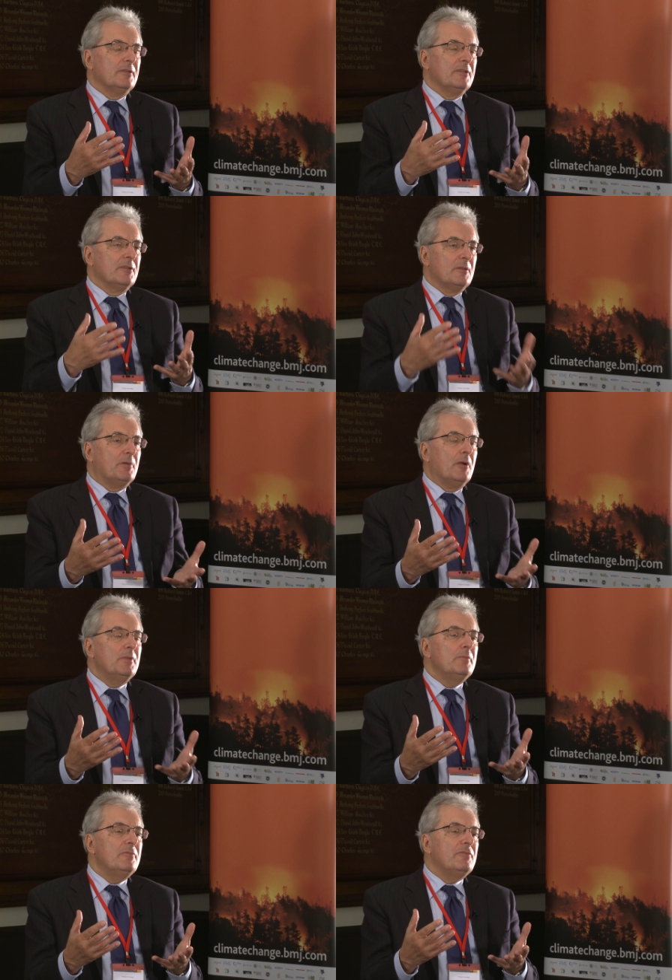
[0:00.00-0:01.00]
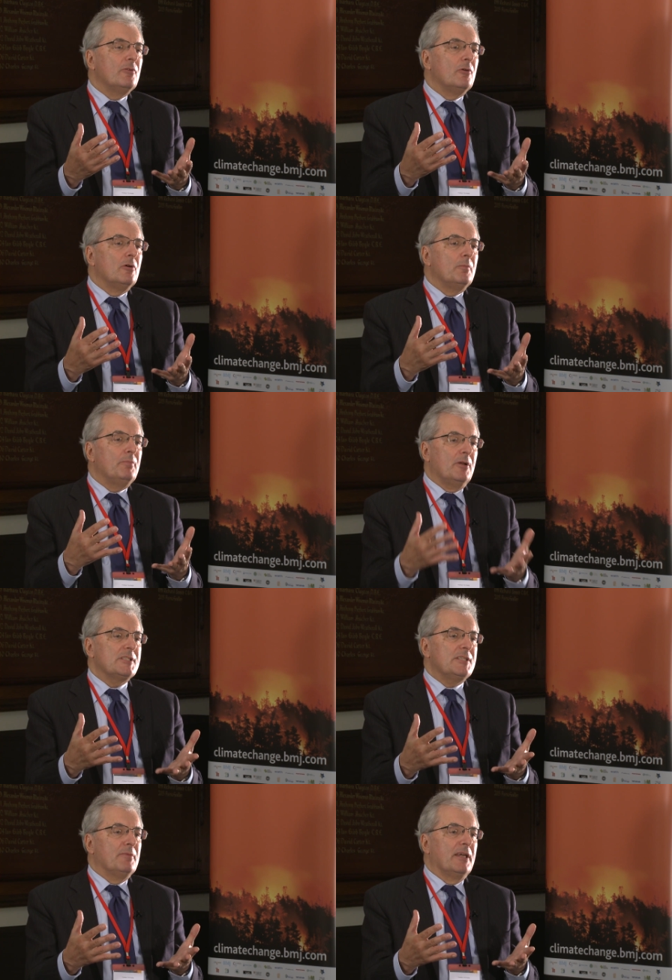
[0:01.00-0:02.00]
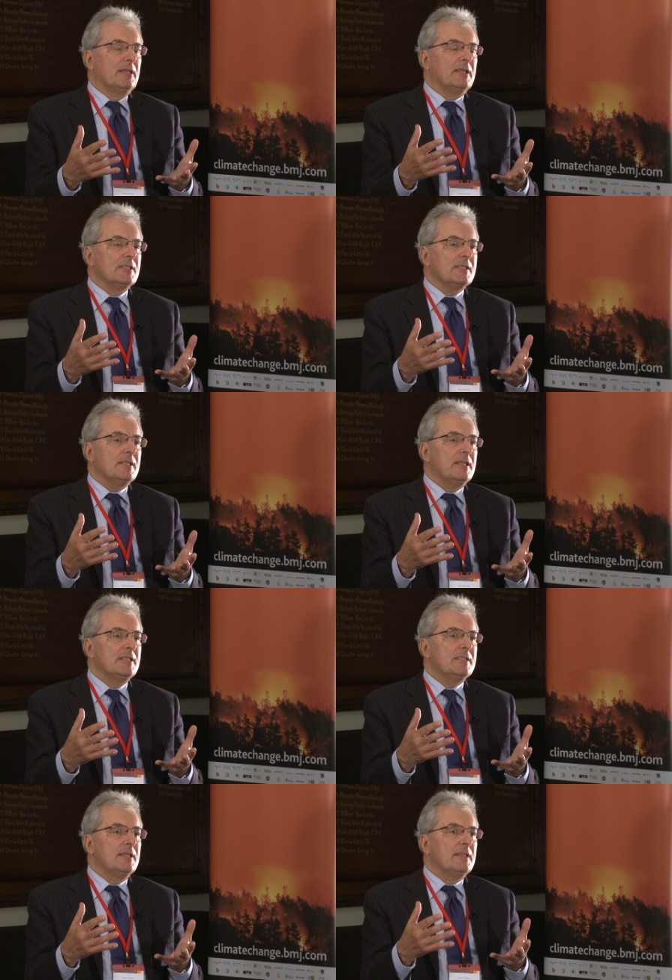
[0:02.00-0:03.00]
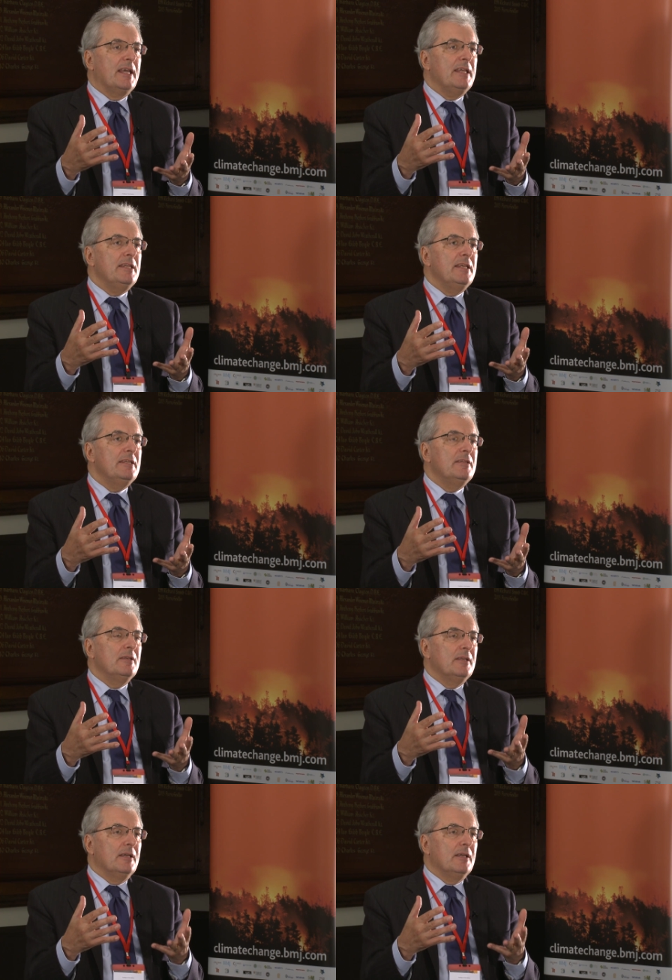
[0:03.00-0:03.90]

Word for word: The, the problem for policymakers is that they need